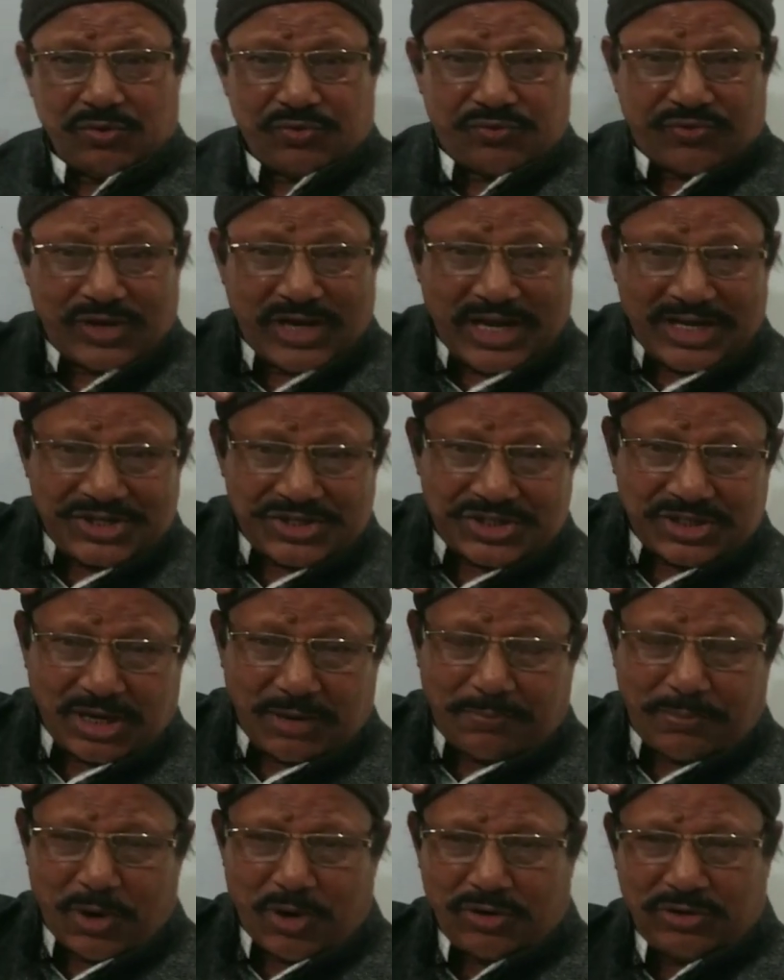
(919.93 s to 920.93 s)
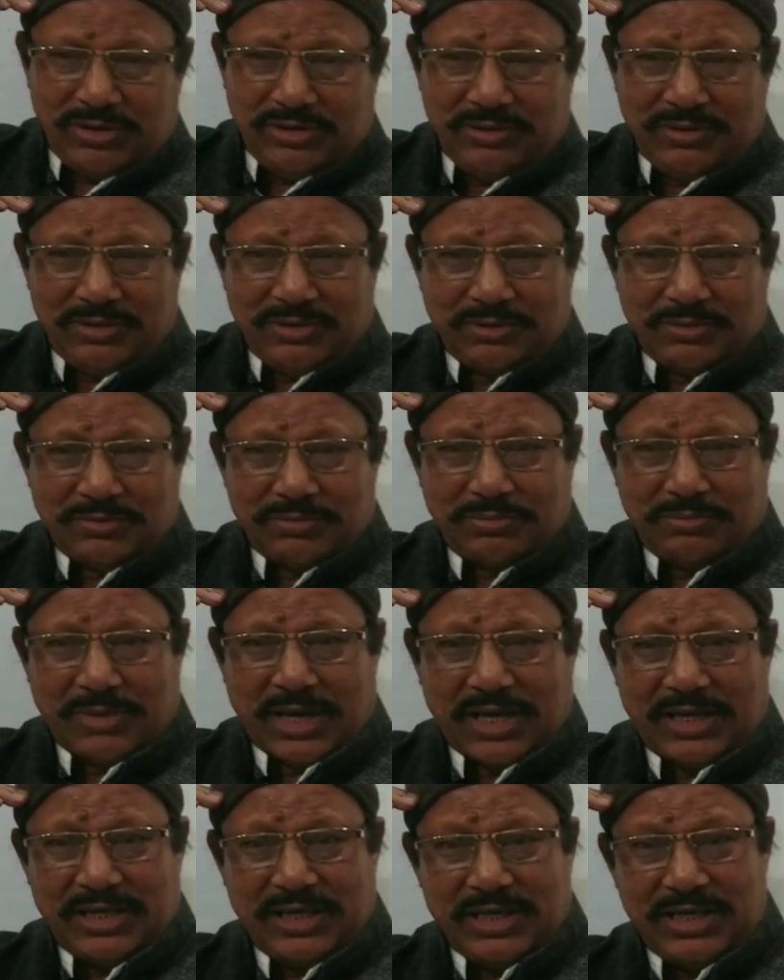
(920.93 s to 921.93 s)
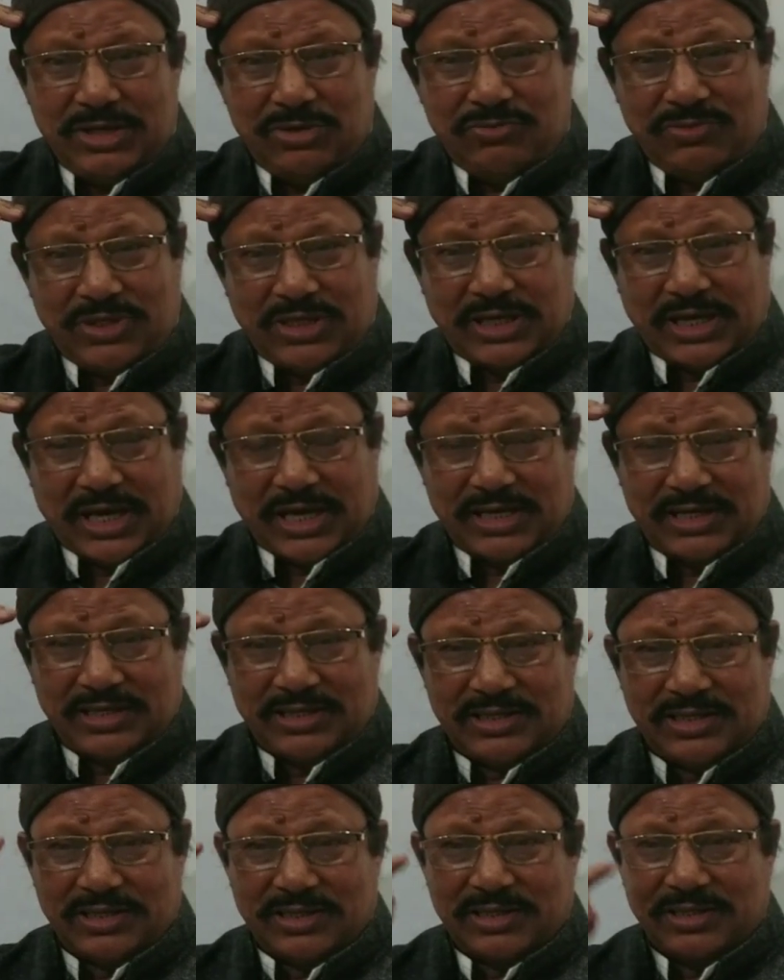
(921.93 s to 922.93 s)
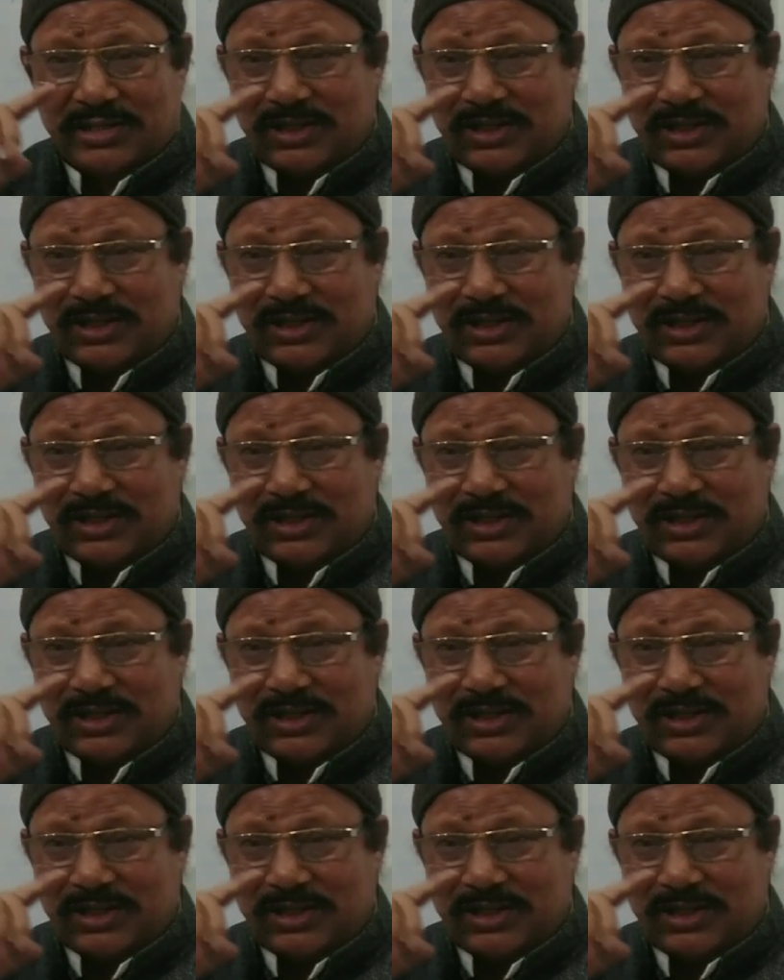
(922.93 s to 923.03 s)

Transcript: flash upon my inward eye.